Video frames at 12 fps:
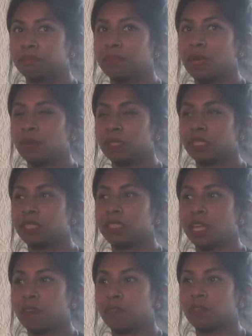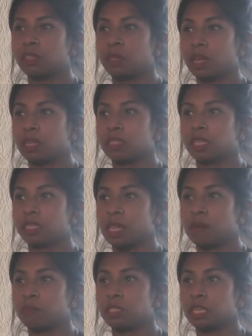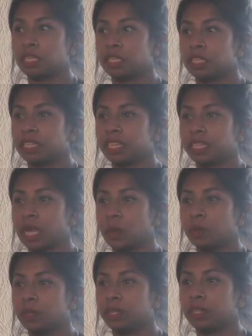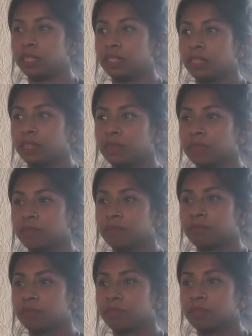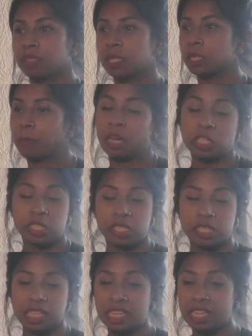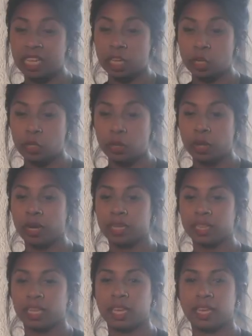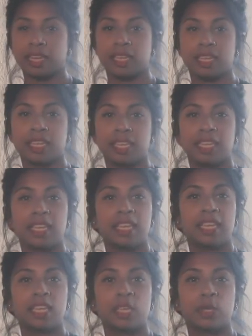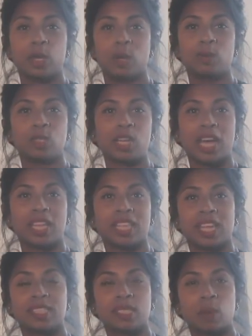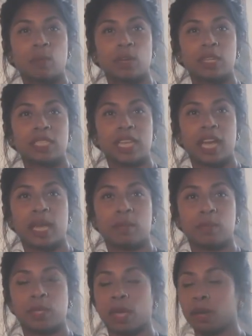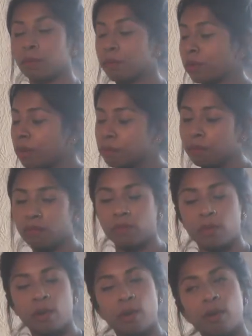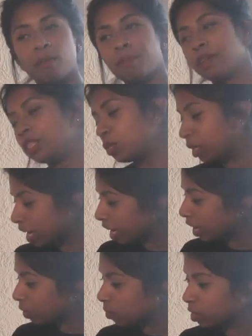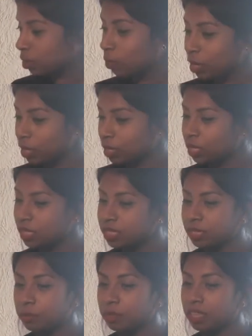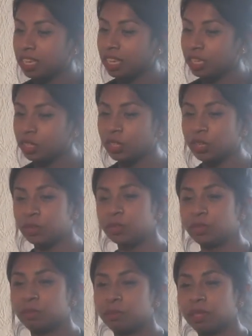I was definitely trying to say teleportation. Like, that would, you know, especially in a city like New York, like, you always try to get somewhere on time. You gotta prep before, but you can't when you're working on something, you know.